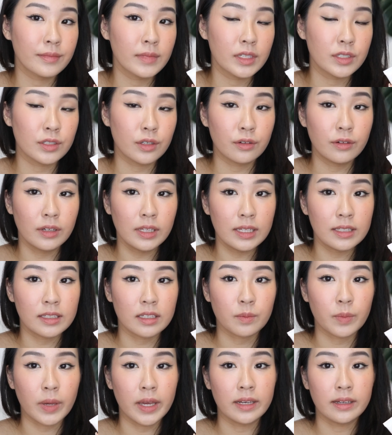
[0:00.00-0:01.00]
So
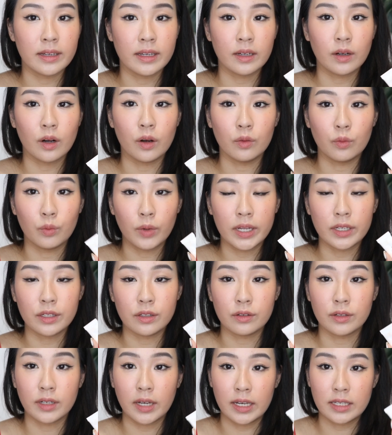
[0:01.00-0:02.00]
really depending on what
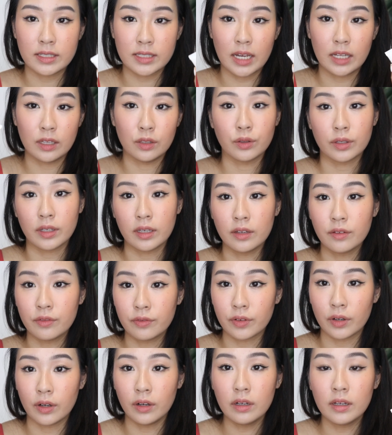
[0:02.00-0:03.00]
you guys are looking
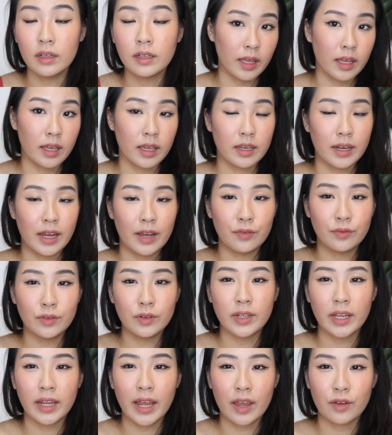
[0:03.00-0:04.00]
for, and I
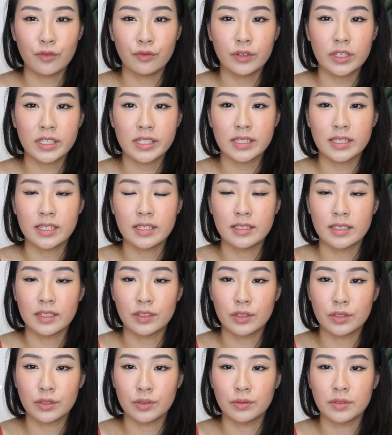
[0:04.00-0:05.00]
feel that every
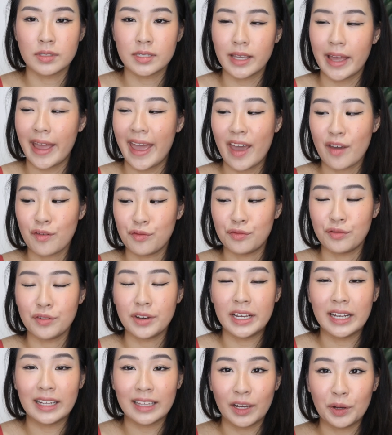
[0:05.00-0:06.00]
season suits
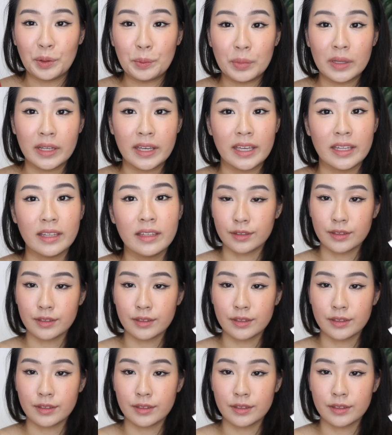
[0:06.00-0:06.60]
every cloud paint.